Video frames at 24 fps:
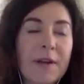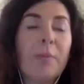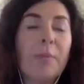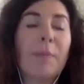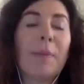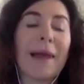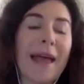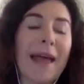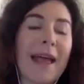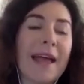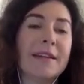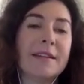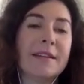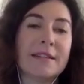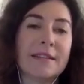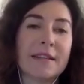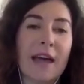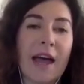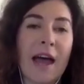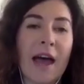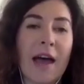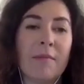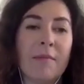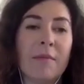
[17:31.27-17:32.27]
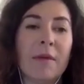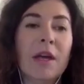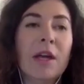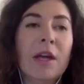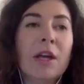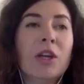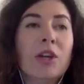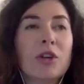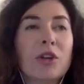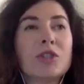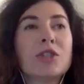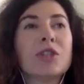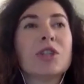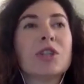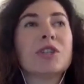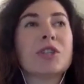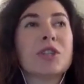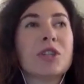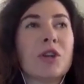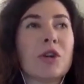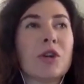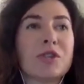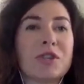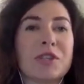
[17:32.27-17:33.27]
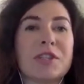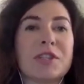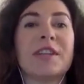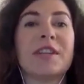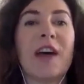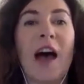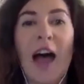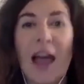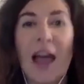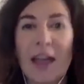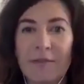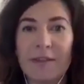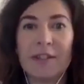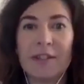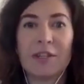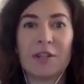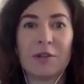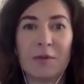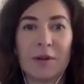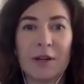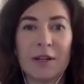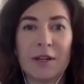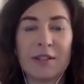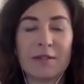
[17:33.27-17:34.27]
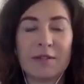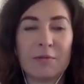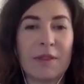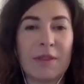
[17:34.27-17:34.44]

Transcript: planned, to not just dive into it